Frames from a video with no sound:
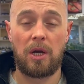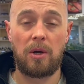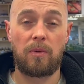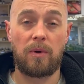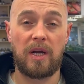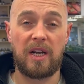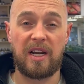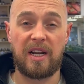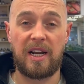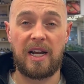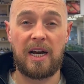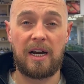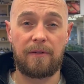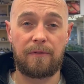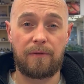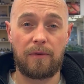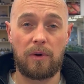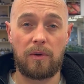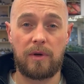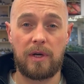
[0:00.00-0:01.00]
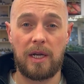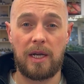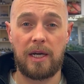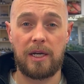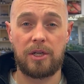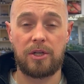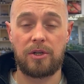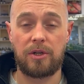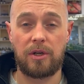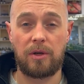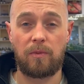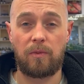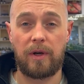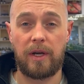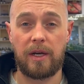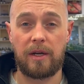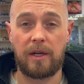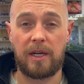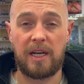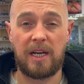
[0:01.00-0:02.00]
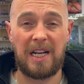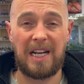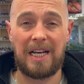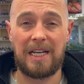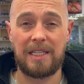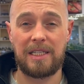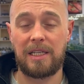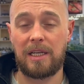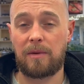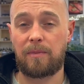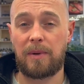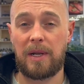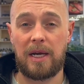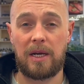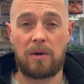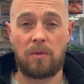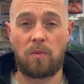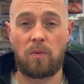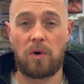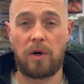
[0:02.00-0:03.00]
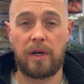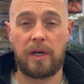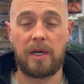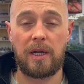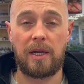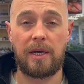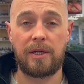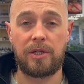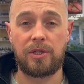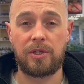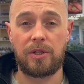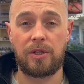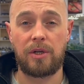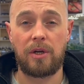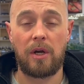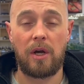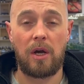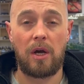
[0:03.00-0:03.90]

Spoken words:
We had an Afro collection and we had a classic black and white collection.